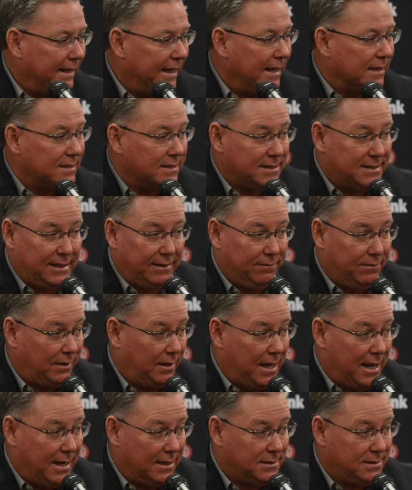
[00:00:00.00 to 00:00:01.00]
He hasn't seen
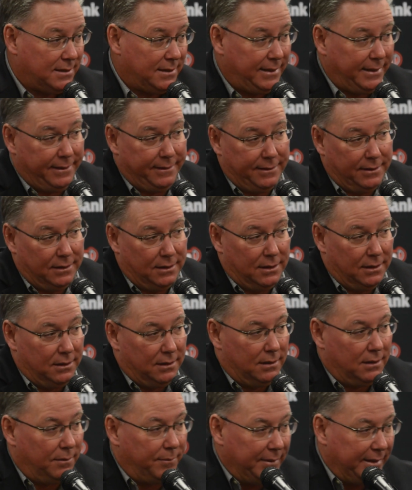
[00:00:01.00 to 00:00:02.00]
velocity.
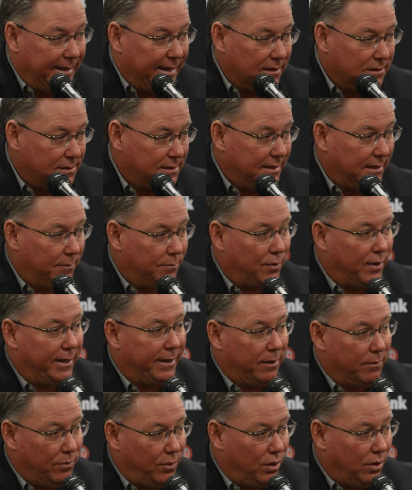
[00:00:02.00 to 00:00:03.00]
He hasn't seen a
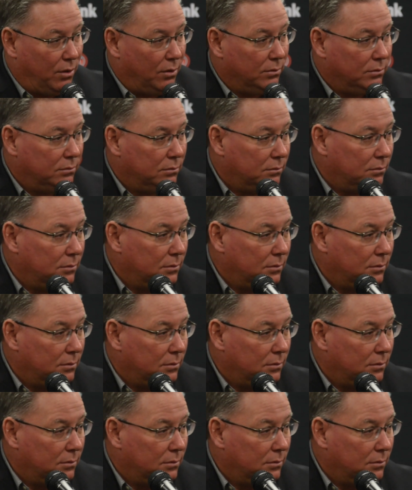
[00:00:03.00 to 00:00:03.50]
breaking ball.